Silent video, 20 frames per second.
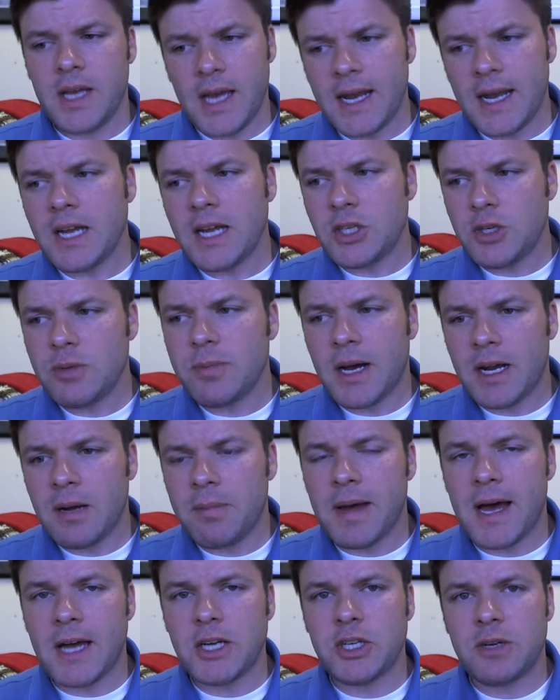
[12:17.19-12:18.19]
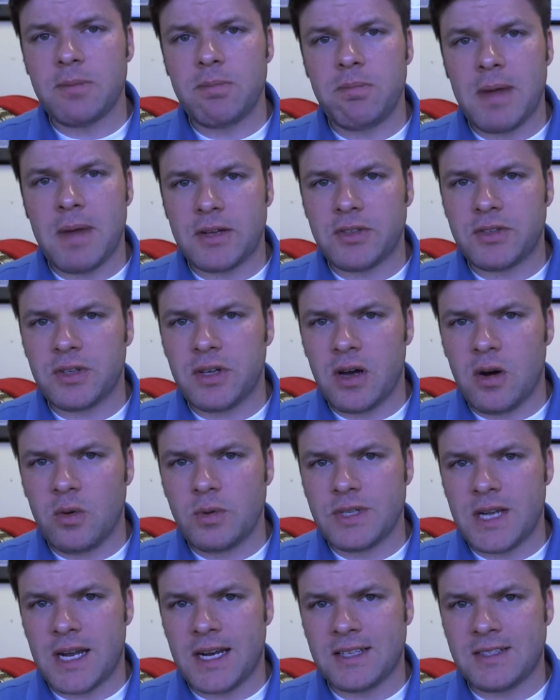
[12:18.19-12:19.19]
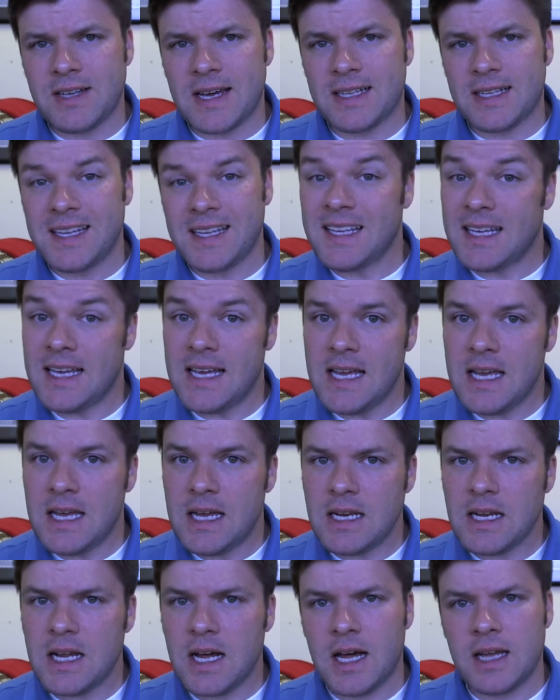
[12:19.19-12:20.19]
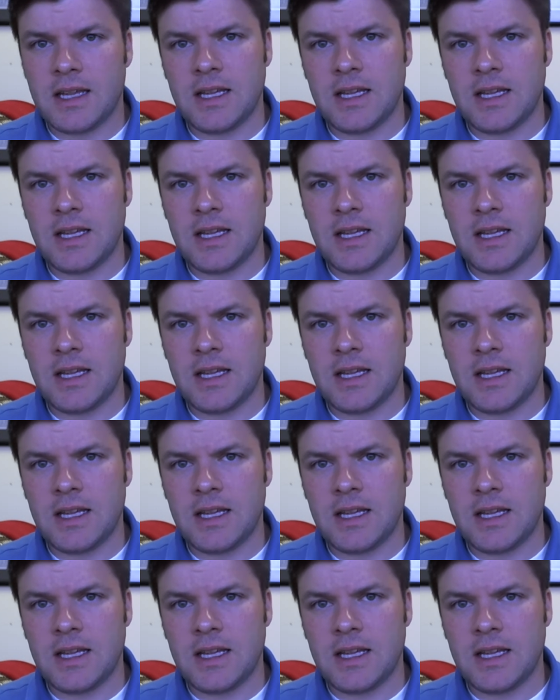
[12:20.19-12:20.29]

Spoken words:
And as you might imagine, Mexico was not exactly keen